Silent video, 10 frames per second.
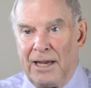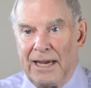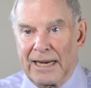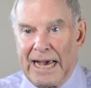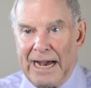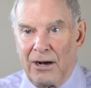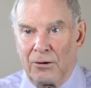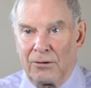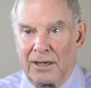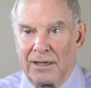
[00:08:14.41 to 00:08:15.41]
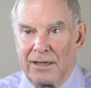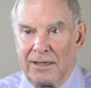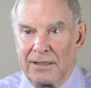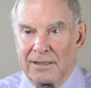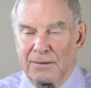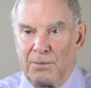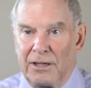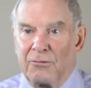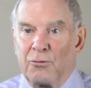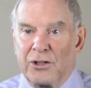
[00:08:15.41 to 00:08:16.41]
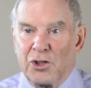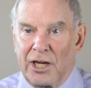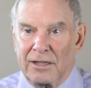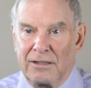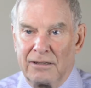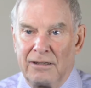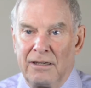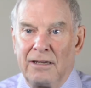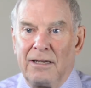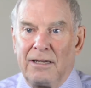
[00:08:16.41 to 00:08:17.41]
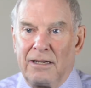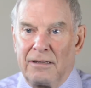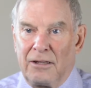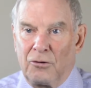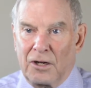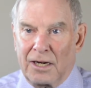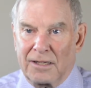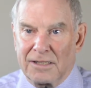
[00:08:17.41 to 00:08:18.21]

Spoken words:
and how it is being rejected in the United